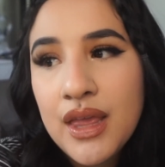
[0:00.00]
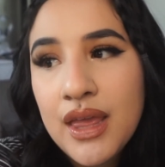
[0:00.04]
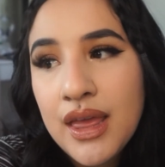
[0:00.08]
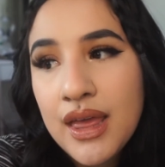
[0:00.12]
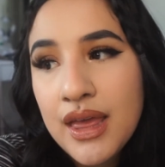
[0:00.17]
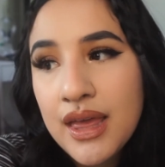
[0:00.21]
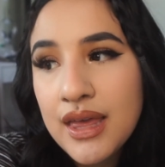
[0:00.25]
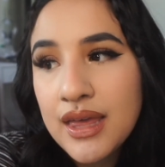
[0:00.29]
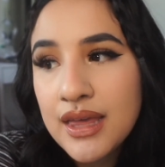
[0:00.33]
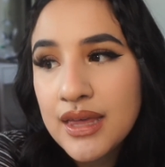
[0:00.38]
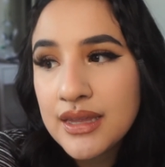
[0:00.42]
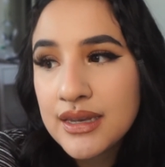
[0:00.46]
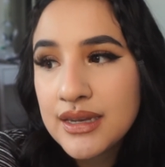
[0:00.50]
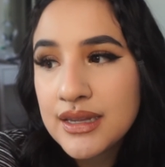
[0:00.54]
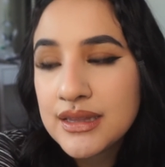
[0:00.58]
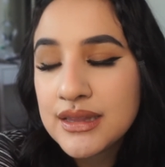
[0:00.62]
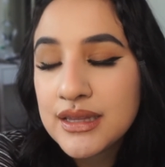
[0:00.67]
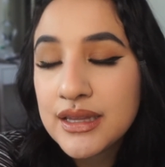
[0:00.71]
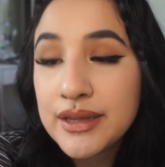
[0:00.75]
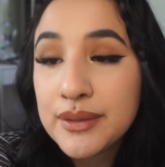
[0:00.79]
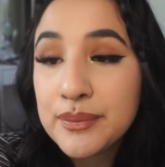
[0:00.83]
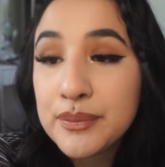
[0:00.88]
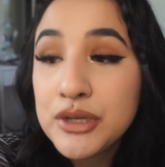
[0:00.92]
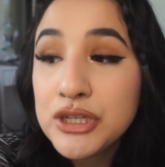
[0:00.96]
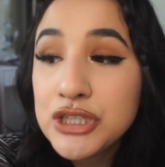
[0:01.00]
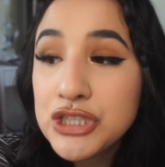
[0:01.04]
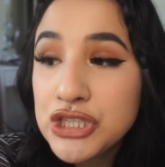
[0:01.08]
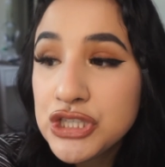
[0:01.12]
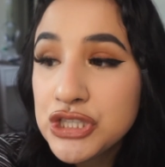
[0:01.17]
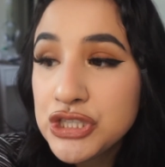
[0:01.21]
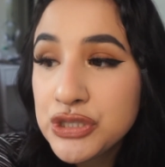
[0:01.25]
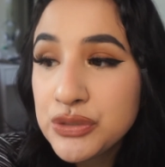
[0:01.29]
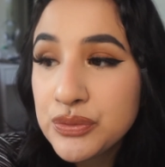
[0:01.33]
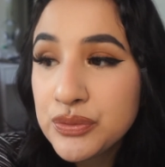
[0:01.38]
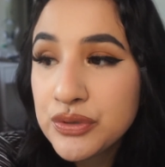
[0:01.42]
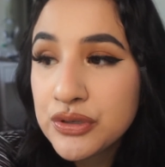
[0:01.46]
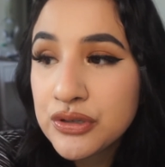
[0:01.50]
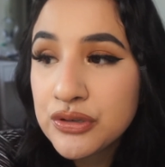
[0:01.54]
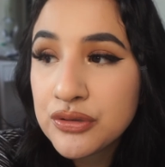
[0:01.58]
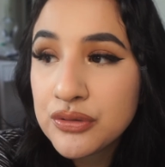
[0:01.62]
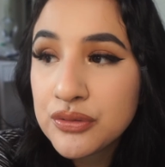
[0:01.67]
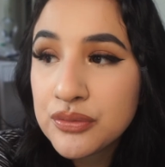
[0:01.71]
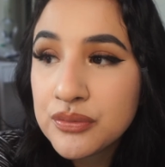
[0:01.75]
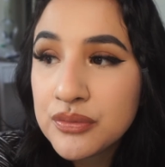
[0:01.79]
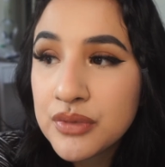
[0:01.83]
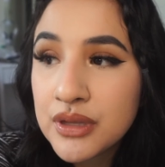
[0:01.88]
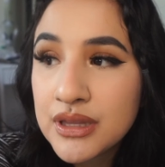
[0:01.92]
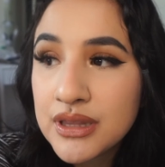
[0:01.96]
And at the emergency
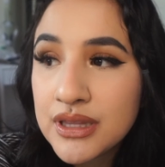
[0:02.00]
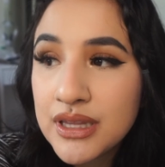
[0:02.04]
room,